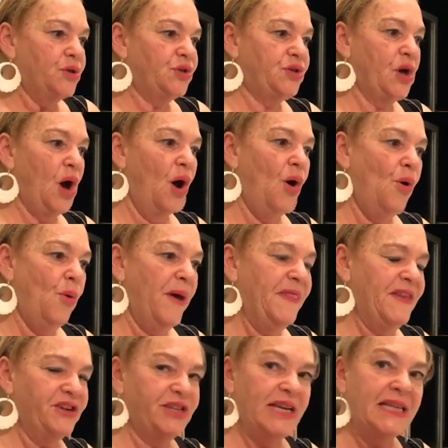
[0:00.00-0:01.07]
So
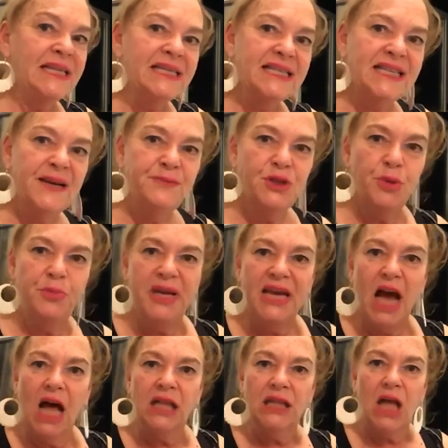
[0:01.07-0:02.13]
there didn't seem to
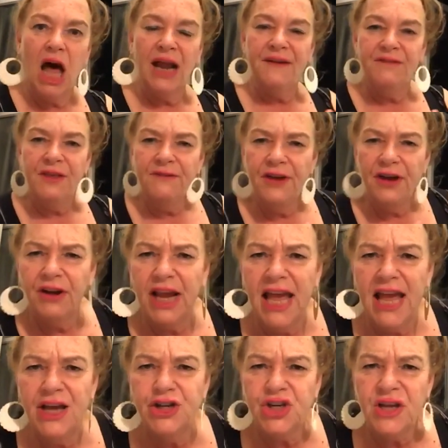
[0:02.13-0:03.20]
be a lot of the
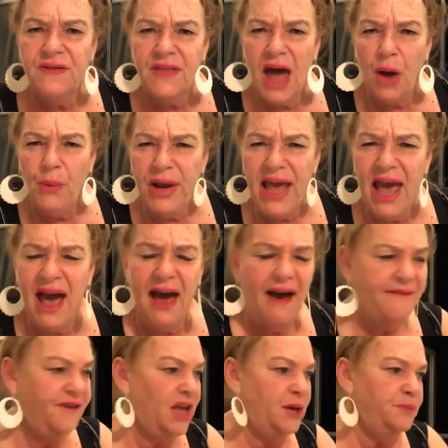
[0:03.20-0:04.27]
variation that we
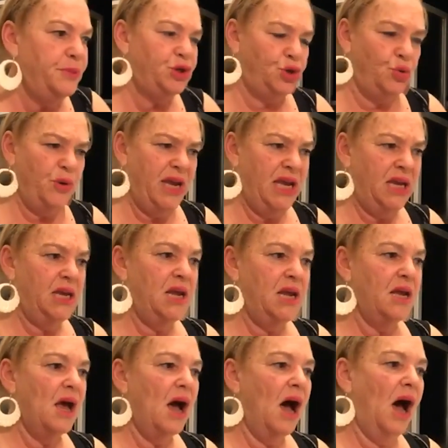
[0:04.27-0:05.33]
have in between
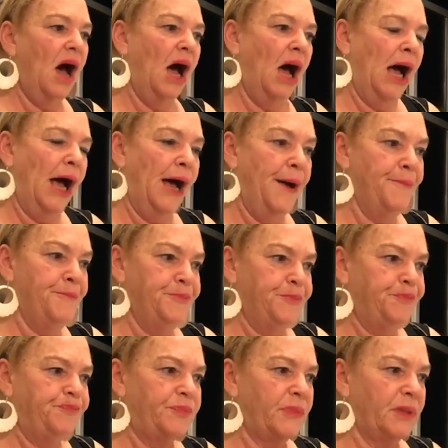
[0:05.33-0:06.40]
um,